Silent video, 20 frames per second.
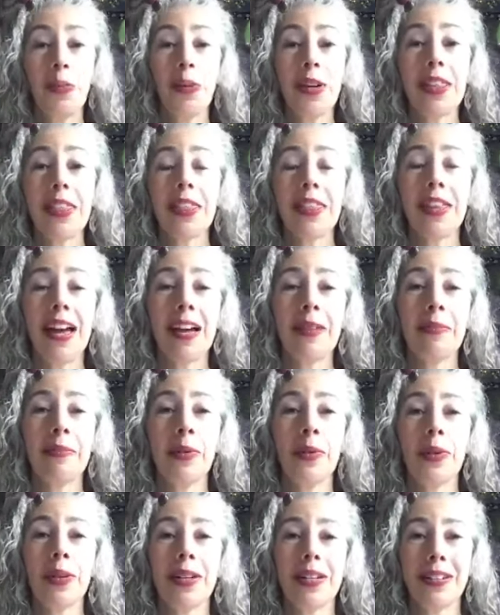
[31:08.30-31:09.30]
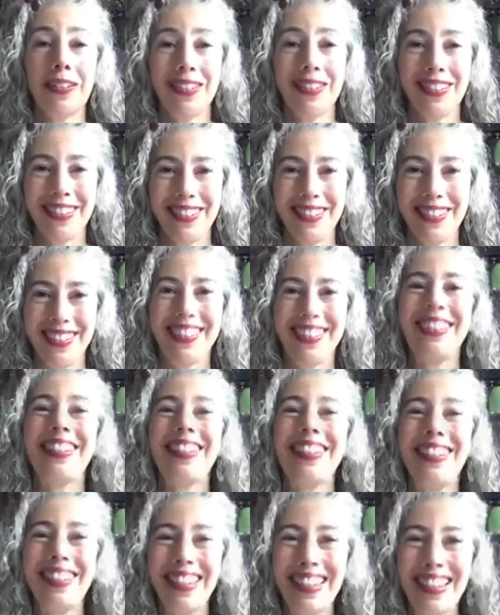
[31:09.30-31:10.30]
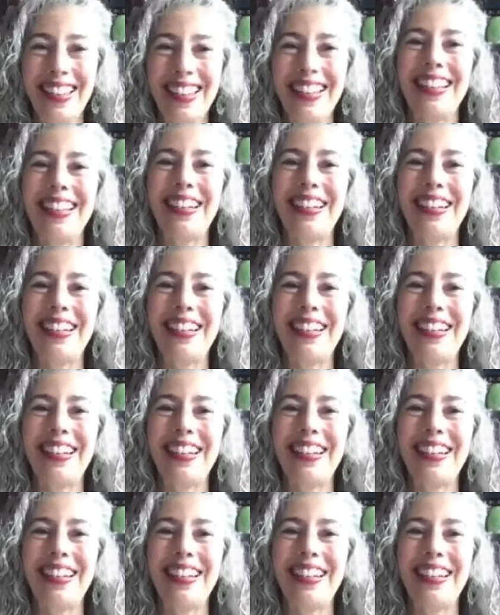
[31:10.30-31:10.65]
with that, Maura, yeah,